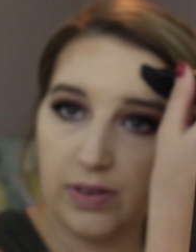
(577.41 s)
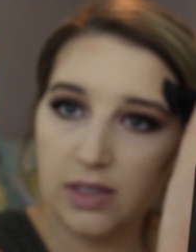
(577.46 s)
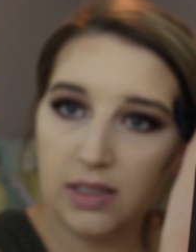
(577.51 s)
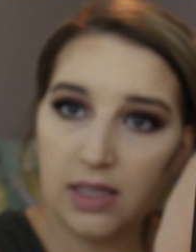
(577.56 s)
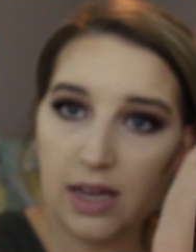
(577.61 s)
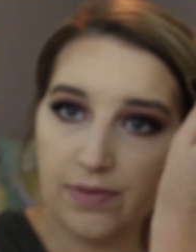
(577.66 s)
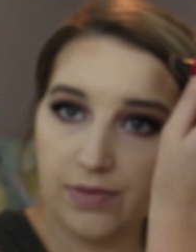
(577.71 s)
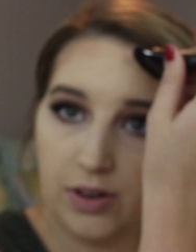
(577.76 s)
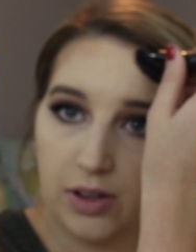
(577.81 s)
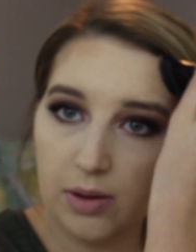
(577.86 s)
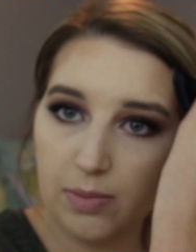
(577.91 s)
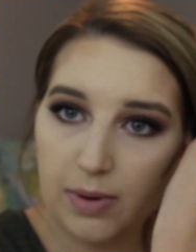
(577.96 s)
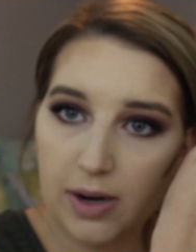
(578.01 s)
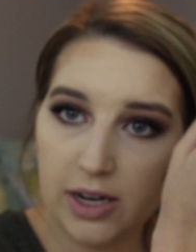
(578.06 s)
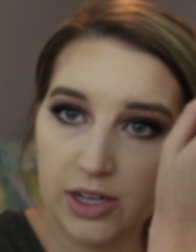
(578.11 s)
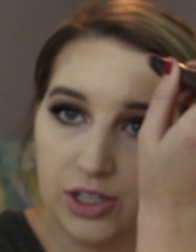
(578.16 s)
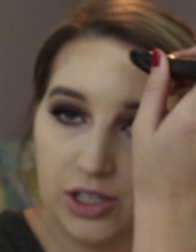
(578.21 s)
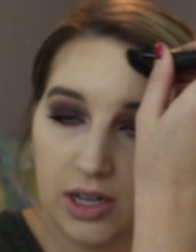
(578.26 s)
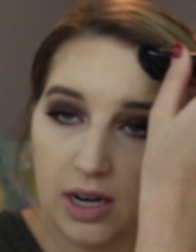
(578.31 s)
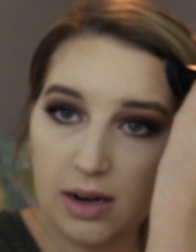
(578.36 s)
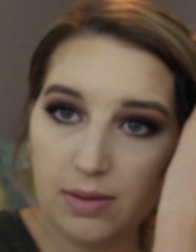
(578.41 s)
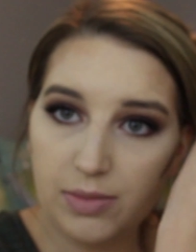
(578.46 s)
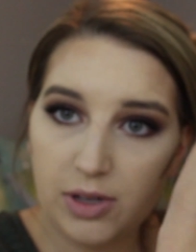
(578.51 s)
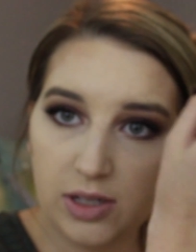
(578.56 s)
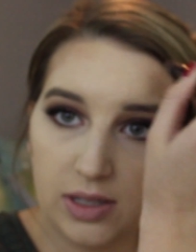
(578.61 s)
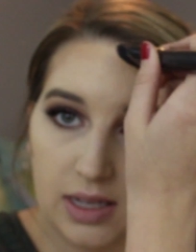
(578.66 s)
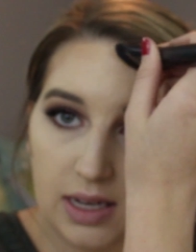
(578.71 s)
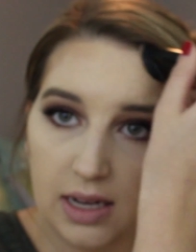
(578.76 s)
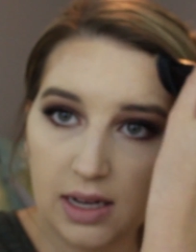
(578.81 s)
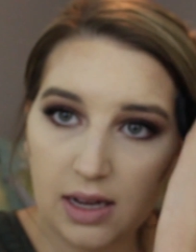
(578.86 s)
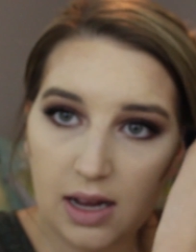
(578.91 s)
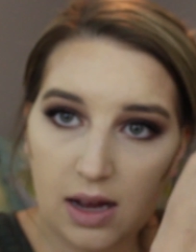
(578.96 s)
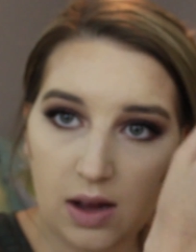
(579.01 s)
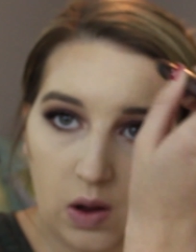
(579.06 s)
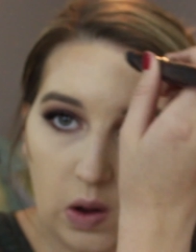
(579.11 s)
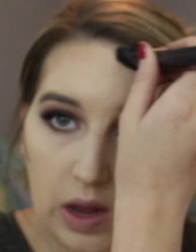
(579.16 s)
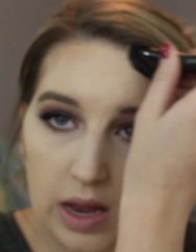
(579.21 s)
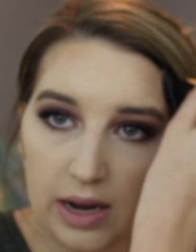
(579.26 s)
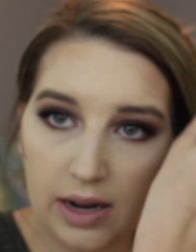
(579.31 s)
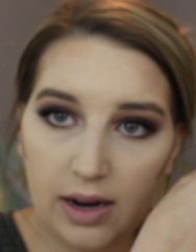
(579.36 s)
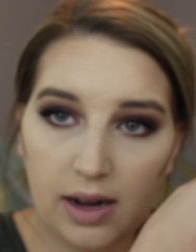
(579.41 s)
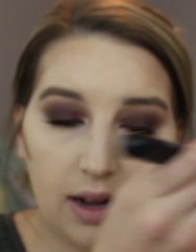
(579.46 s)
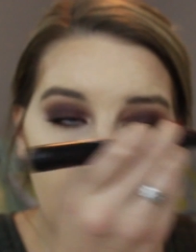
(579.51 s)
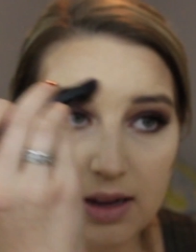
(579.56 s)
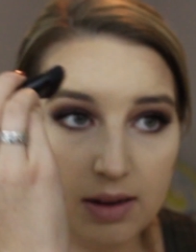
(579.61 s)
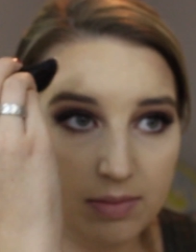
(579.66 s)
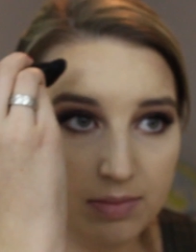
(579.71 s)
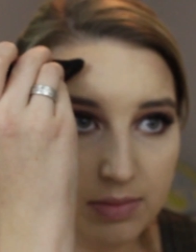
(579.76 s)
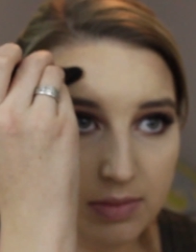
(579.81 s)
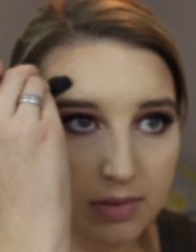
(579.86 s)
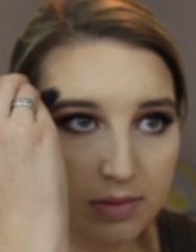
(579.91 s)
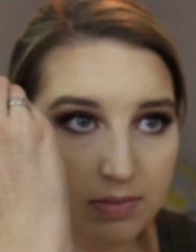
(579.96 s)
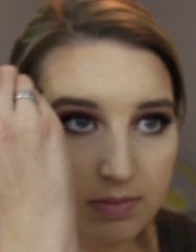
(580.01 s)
Whatever's left on the brush, I'm using on um,